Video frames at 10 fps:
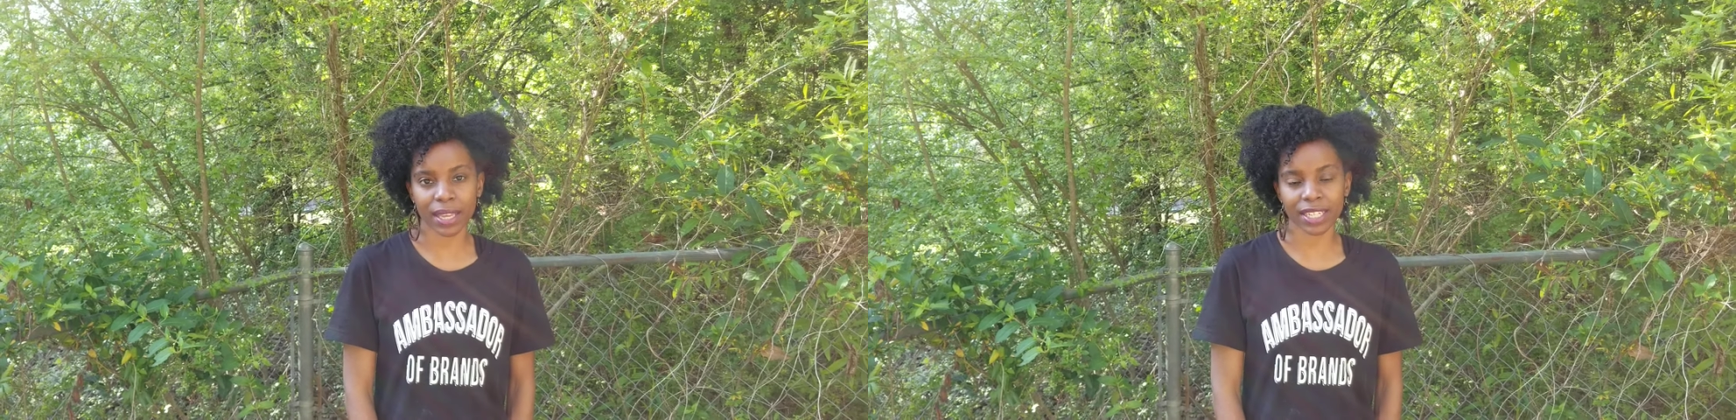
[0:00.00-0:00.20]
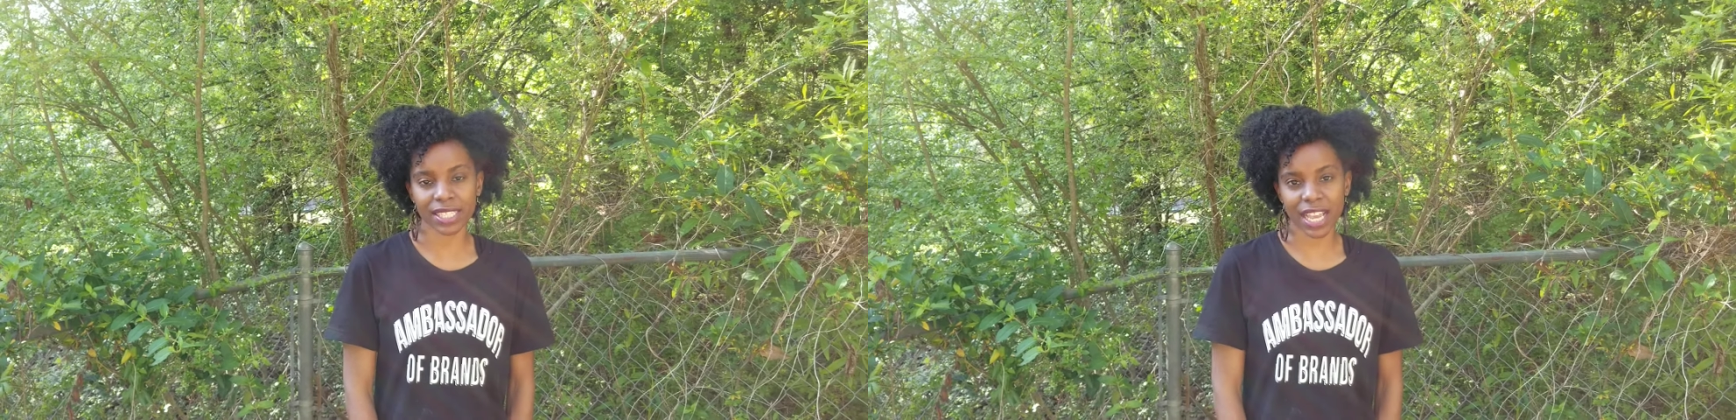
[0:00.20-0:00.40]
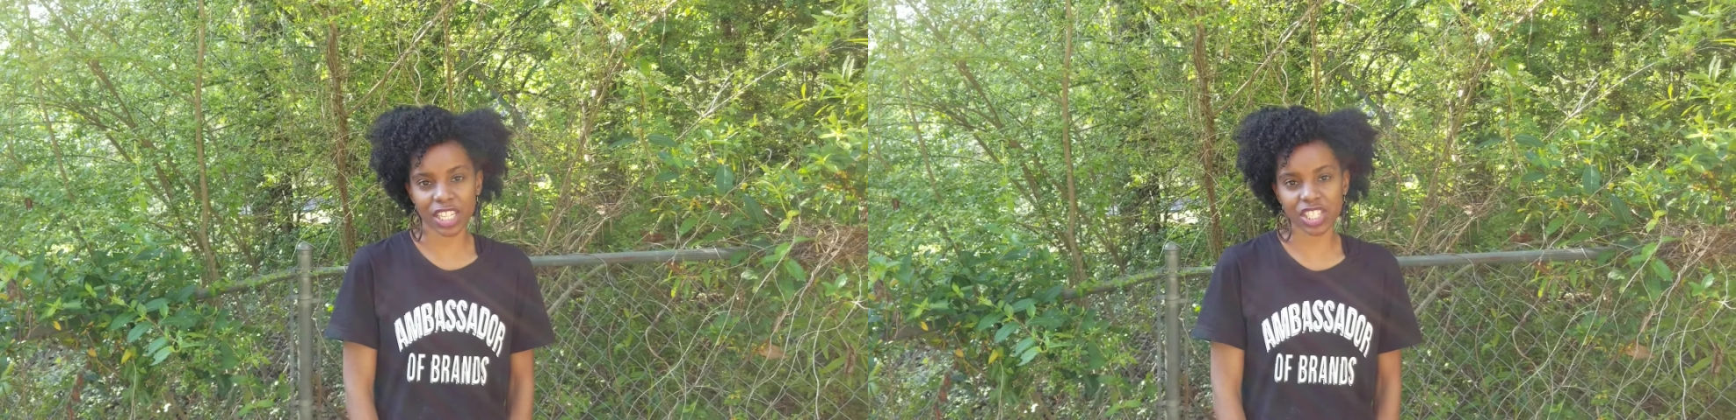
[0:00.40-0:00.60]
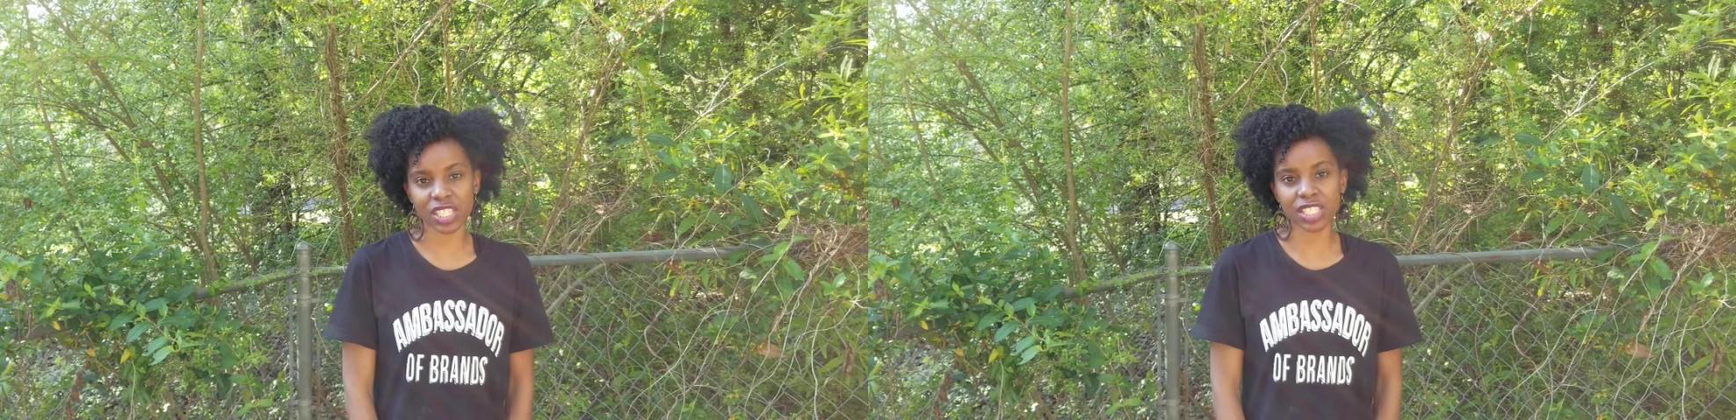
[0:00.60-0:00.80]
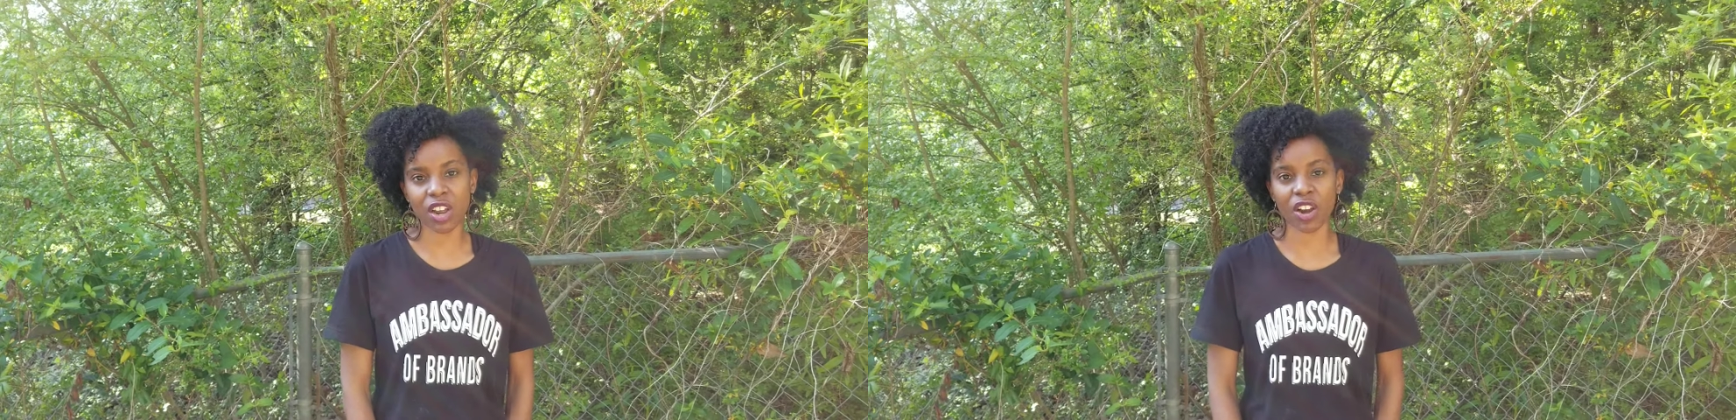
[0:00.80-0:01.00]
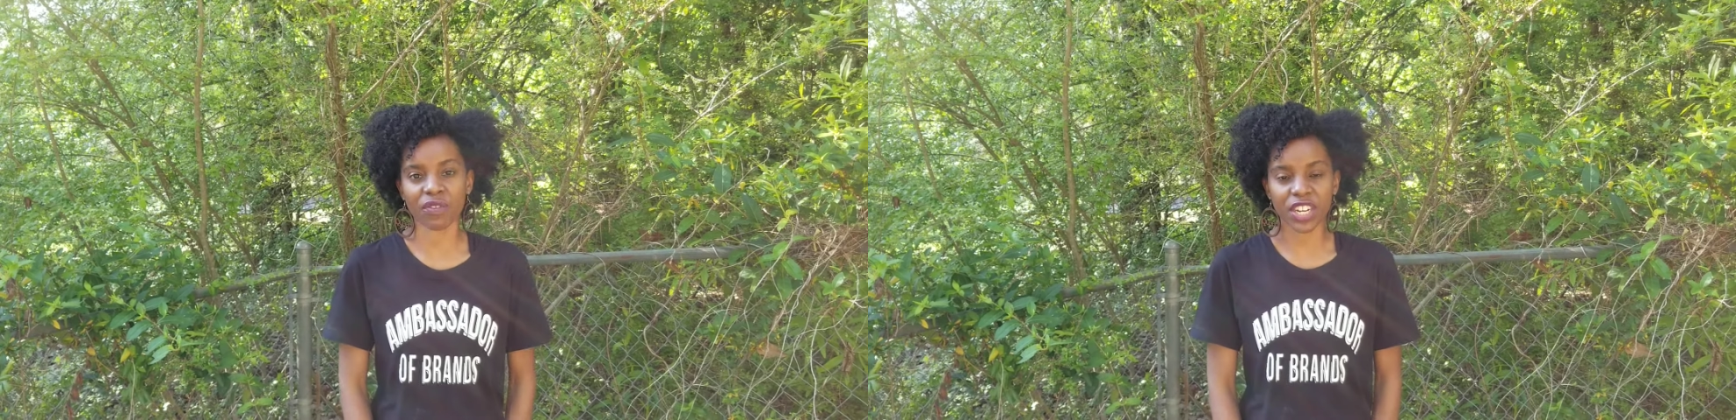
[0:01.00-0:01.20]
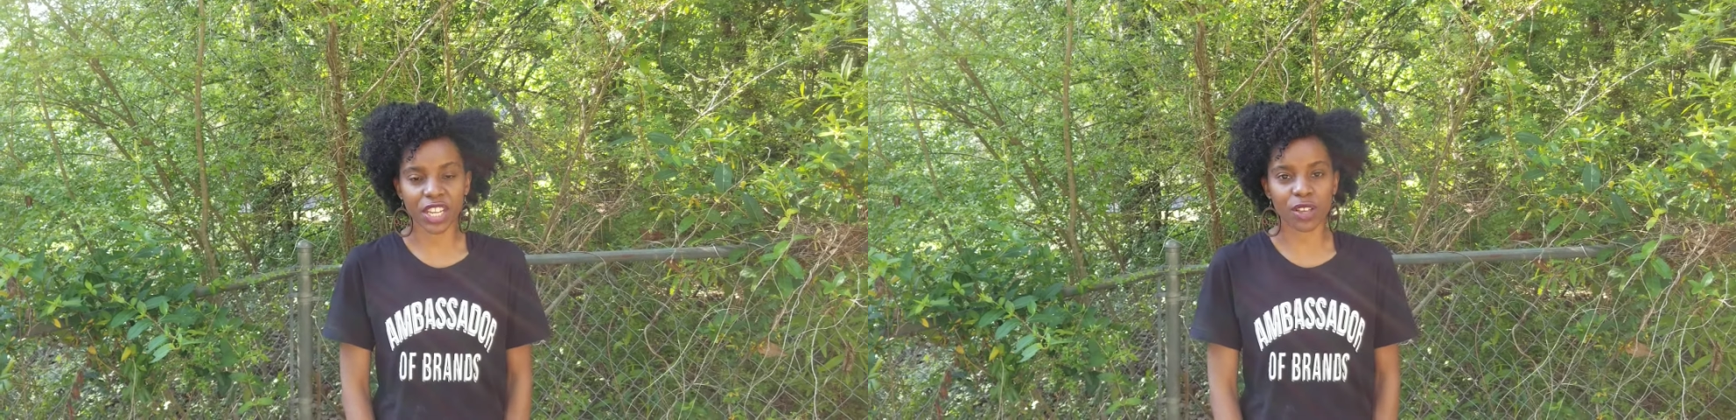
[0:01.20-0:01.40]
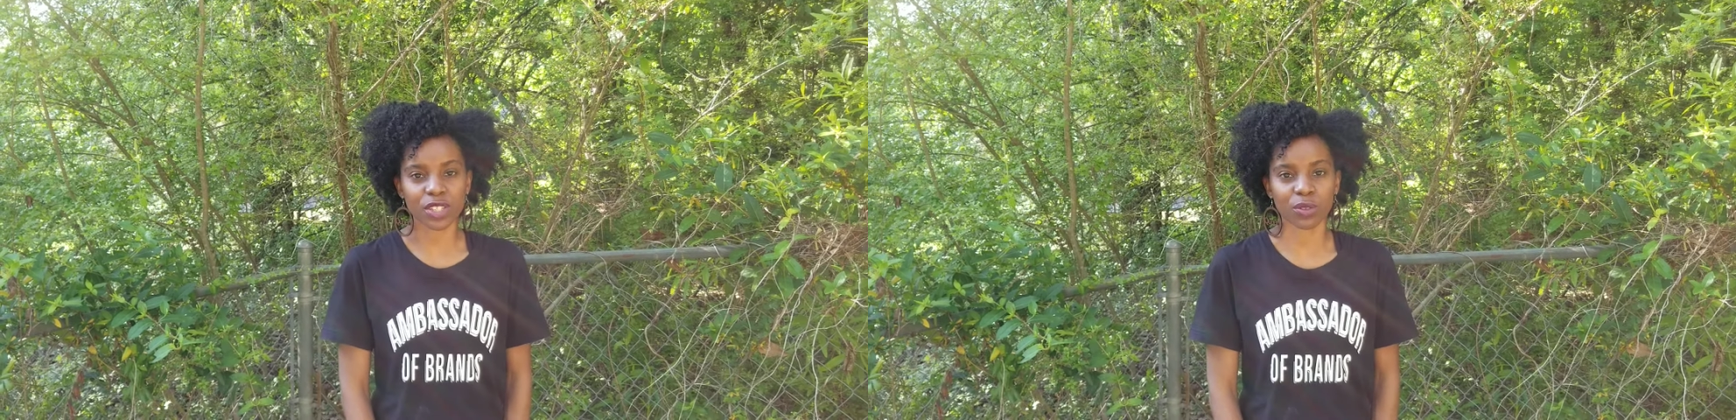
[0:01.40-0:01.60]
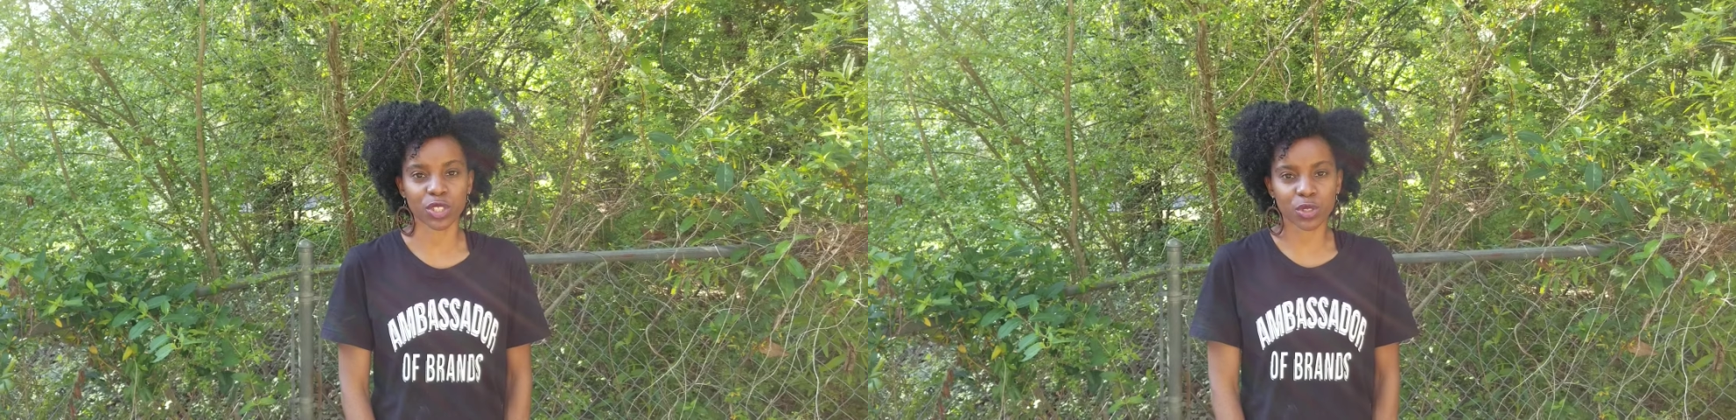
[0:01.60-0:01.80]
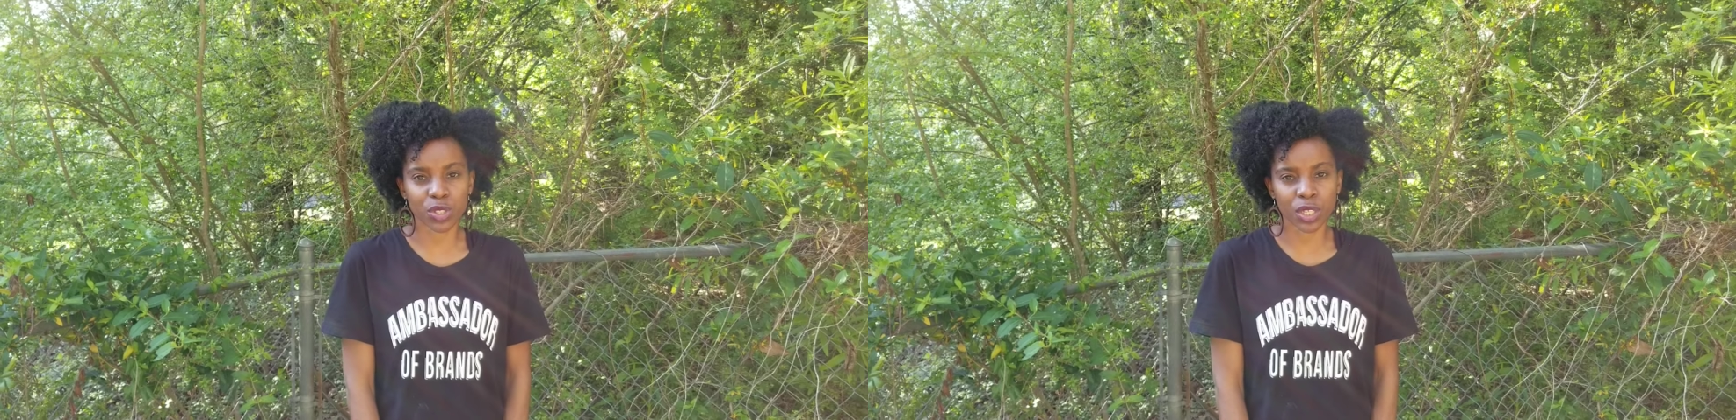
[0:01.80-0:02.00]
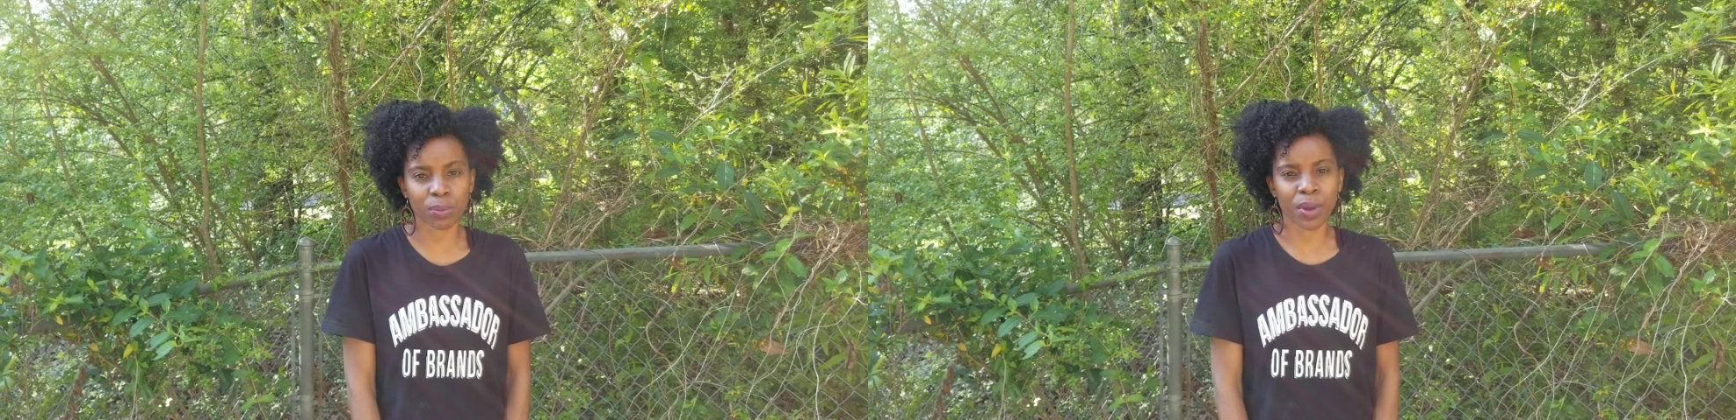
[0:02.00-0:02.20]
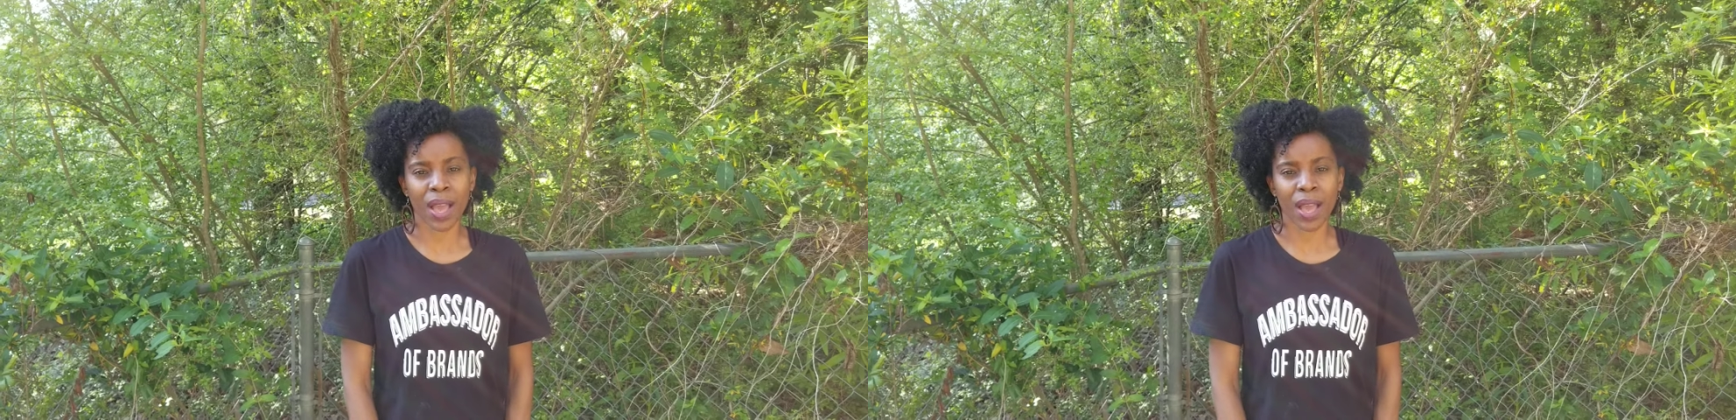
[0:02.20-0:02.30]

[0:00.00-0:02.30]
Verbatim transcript: discussions, her videos on YouTube.